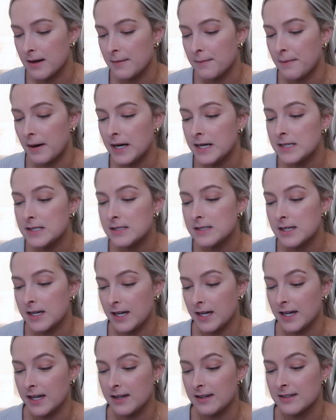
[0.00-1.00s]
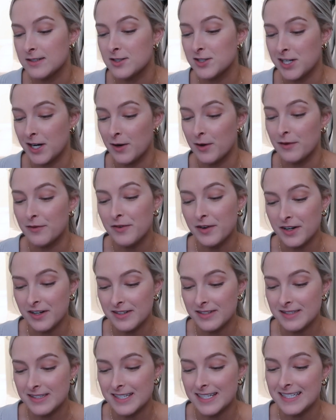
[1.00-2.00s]
Maya's saying shower
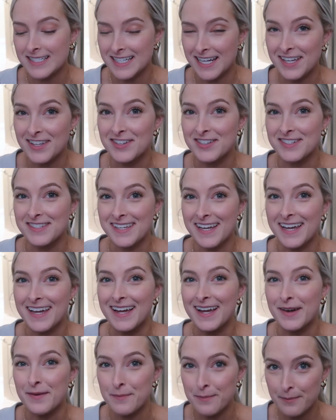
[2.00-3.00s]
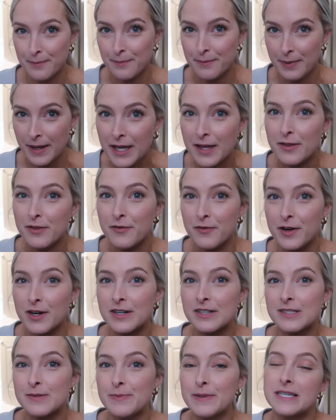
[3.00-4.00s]
first, and Taylor's saying bathe
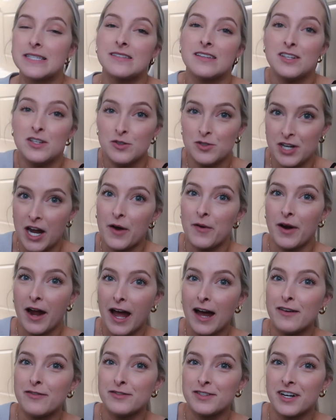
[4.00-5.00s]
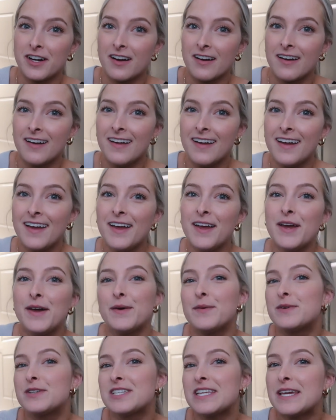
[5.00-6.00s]
first, because then you shower after,
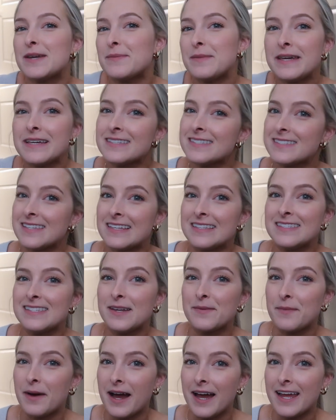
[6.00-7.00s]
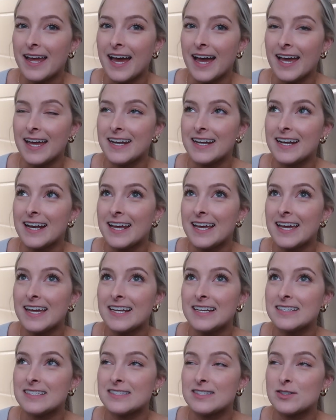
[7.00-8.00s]
which like makes sense in my head. And I get
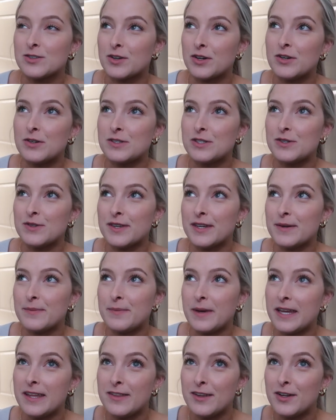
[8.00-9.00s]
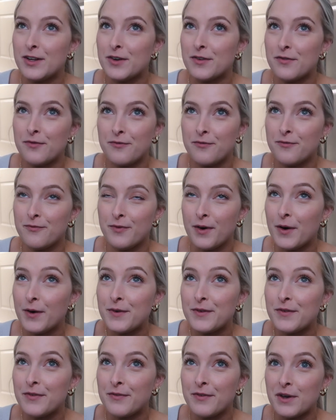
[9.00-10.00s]
it, it's gross, you like bathe in your
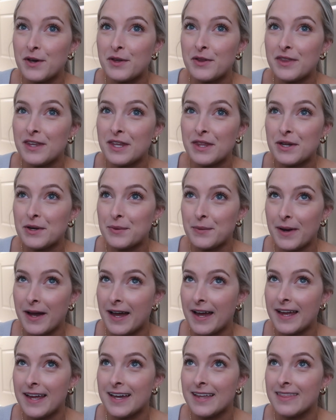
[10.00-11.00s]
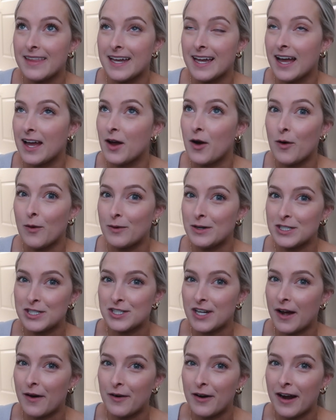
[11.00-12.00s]
own filth either way, and like I always
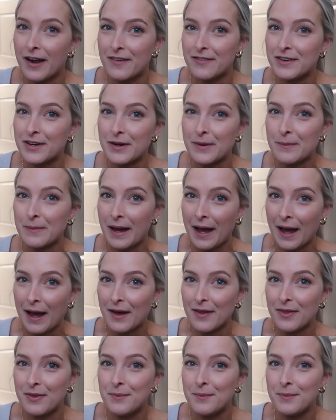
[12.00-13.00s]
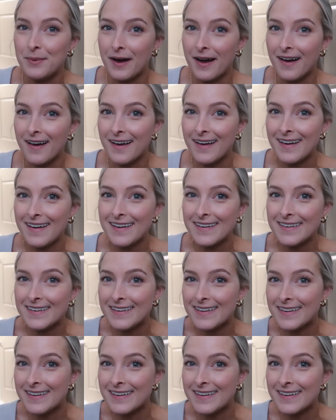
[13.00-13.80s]
shower after a bath, but